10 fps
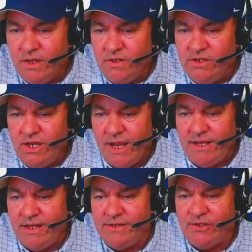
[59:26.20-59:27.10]

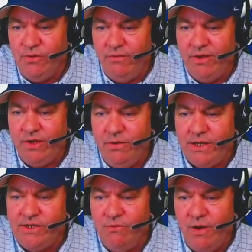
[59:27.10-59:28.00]
Jack has a trivia
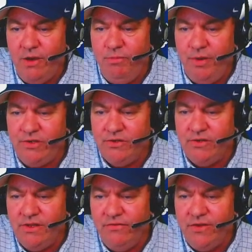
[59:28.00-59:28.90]
question. Why do
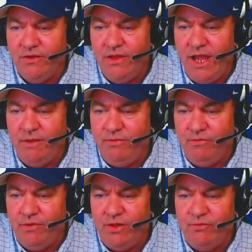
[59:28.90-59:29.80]
pitchers lift their leg
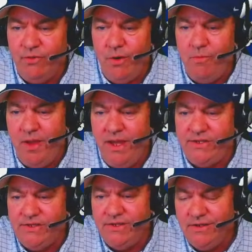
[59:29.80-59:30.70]
before they throw a
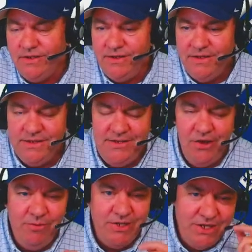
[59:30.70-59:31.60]
pitch?
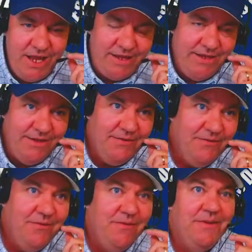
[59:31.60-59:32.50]
Tell me, Jack.
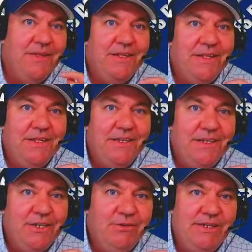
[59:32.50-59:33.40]

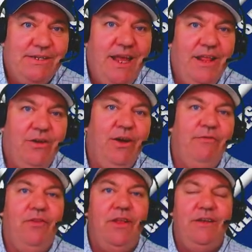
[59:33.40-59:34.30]
Chris Taylor in
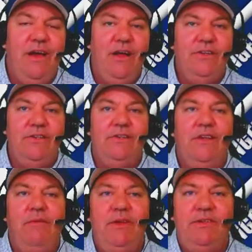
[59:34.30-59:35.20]
for the Dodgers.
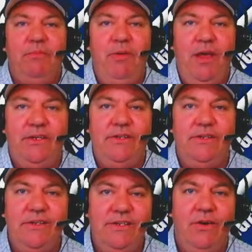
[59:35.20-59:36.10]
I missed a
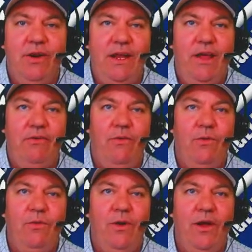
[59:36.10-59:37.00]
pitch. He's already down
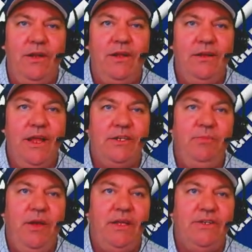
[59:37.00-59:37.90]
0-1. Next
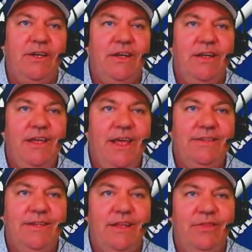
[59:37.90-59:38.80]
pitch.
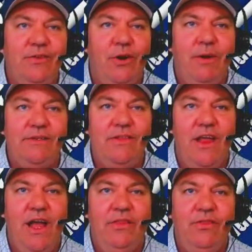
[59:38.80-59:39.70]
Hits it. Third base
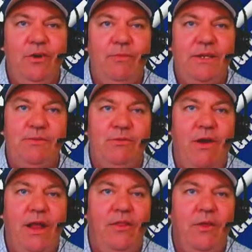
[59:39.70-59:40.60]
line. Third baseman
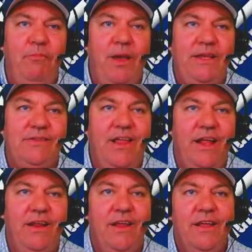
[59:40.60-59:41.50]
right on the
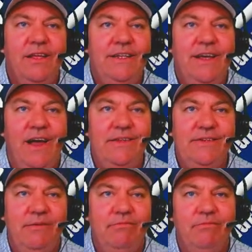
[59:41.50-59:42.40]
baseline. Guns
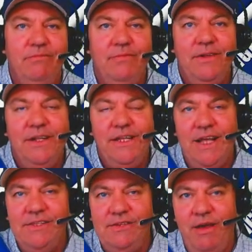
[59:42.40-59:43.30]
him.
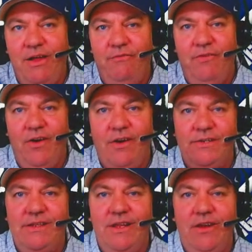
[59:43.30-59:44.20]
Guns him out at
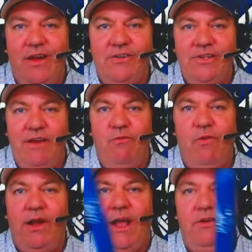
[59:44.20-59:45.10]
first. And the Dodgers have
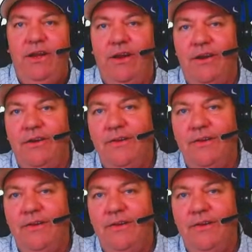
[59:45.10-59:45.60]
one out here